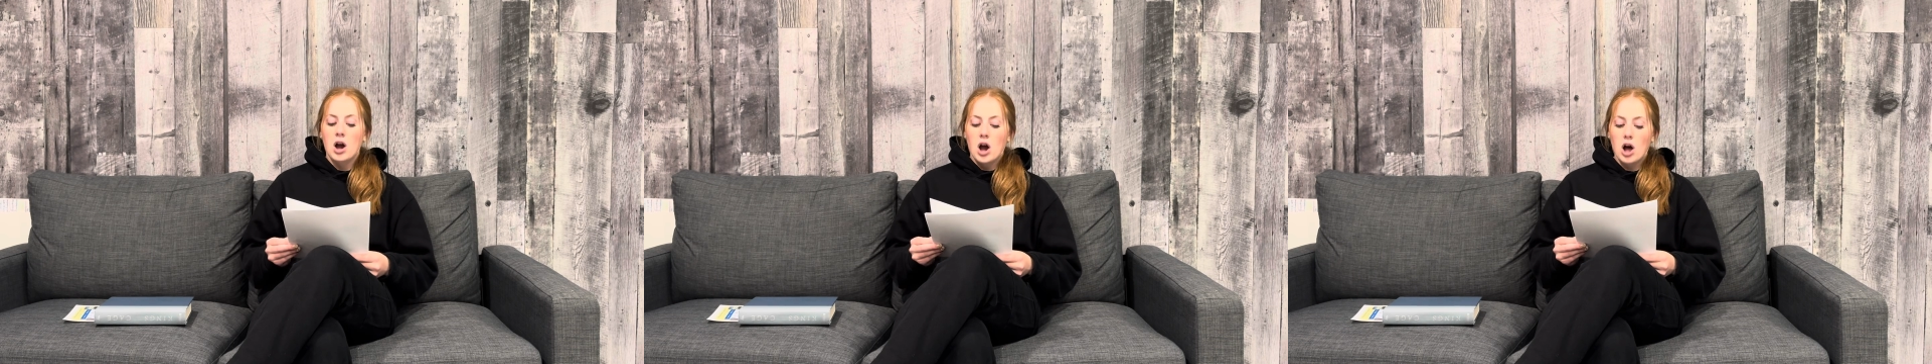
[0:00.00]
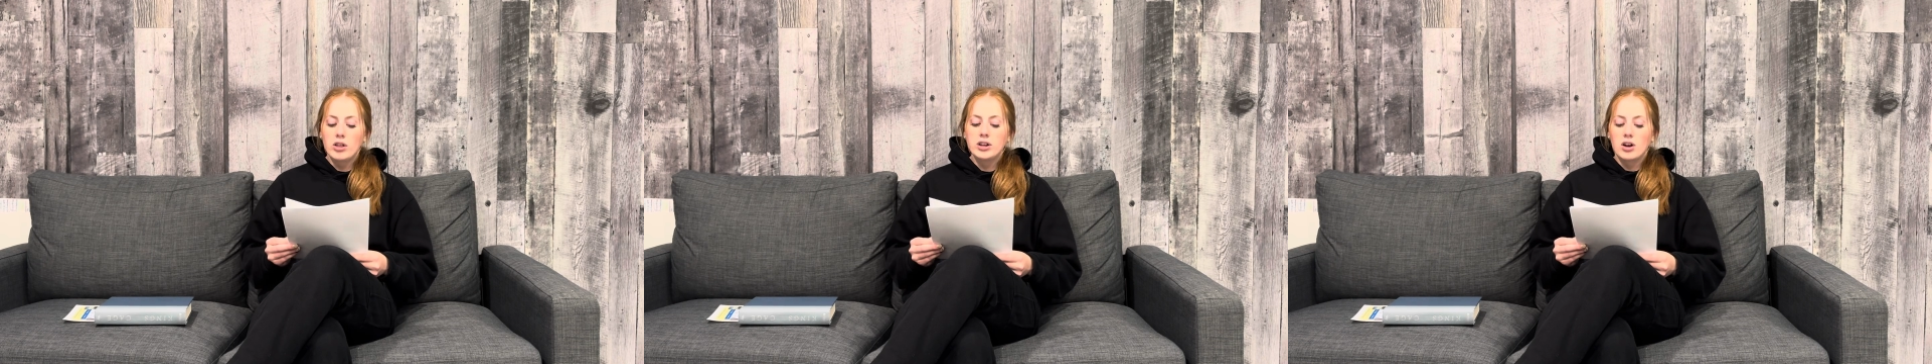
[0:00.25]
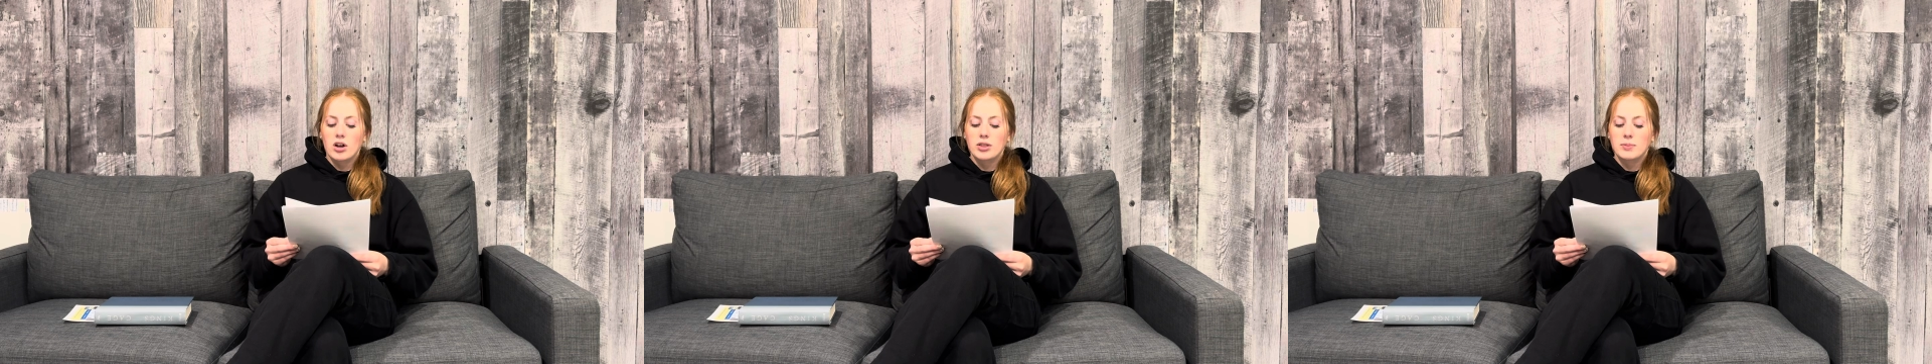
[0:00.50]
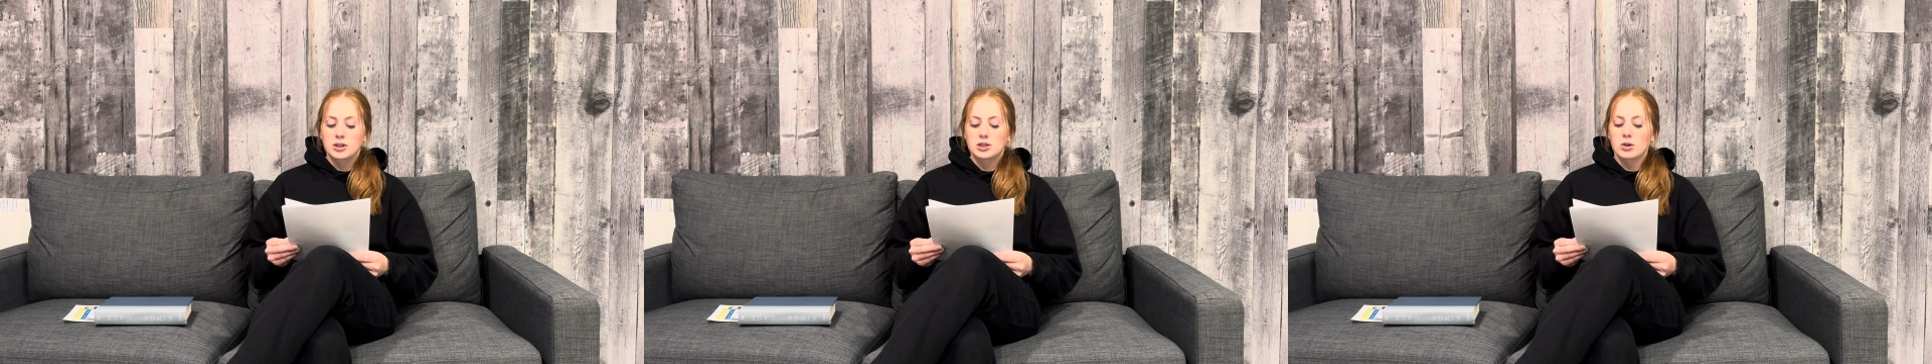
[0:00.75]
All in all, the
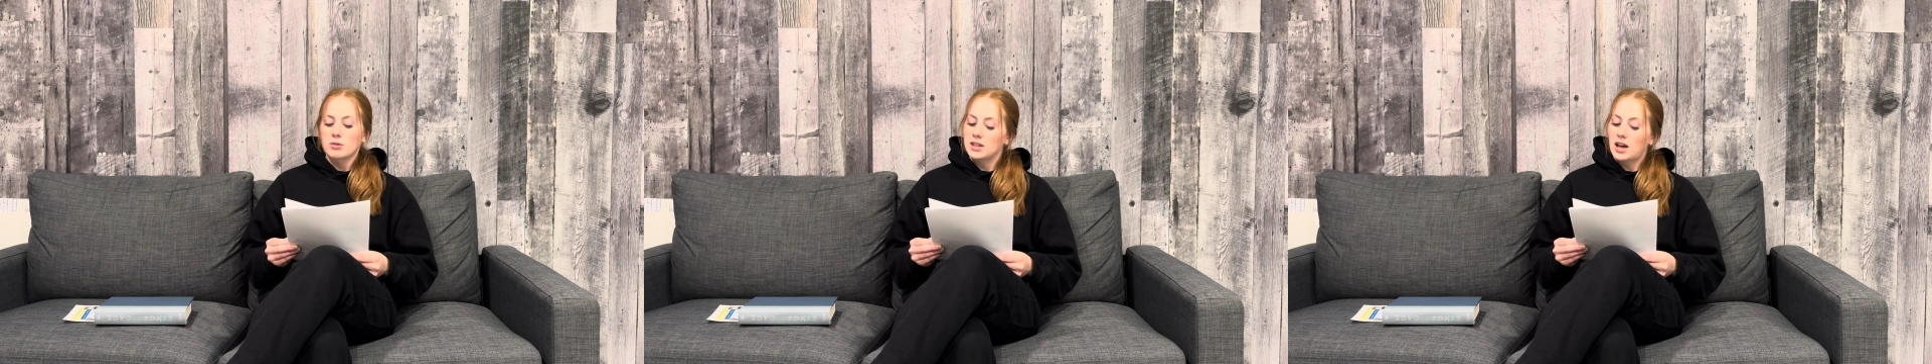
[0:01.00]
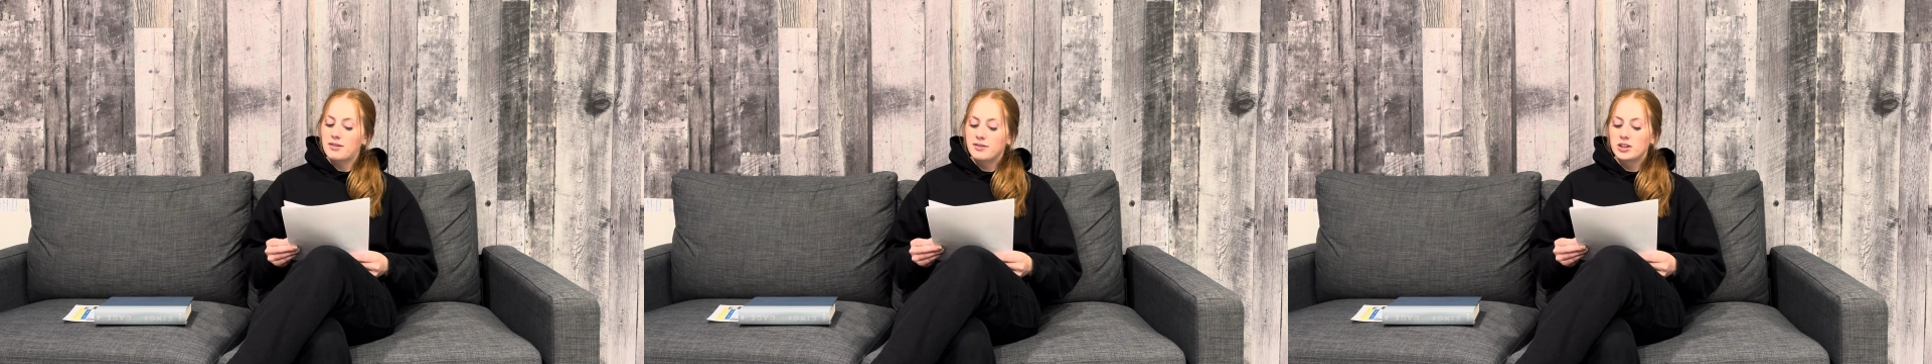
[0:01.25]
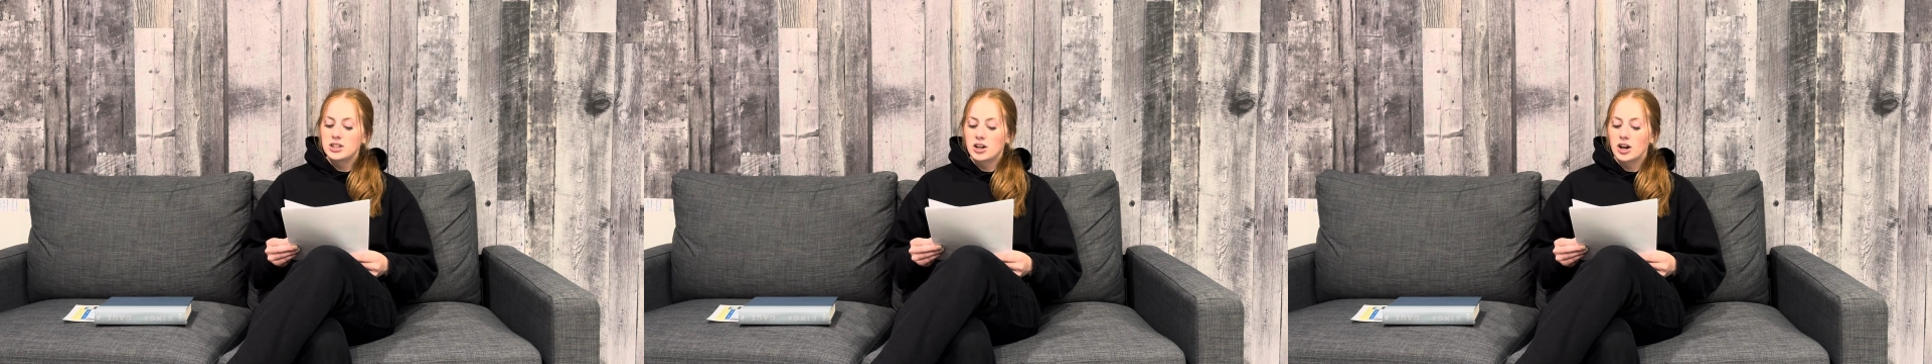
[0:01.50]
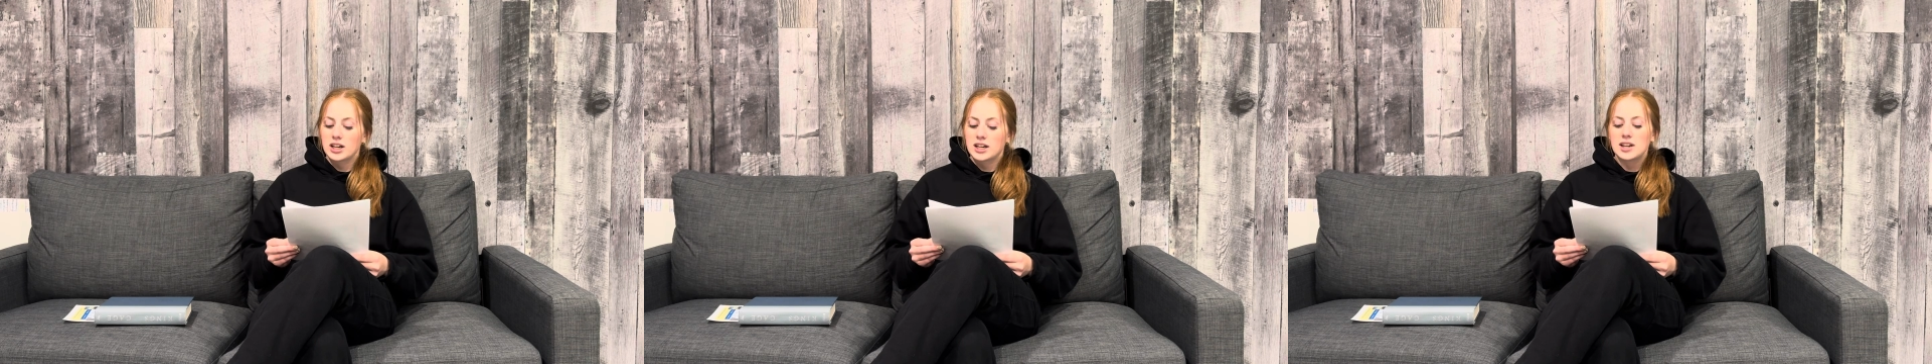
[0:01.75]
bookstore was unfairly targeted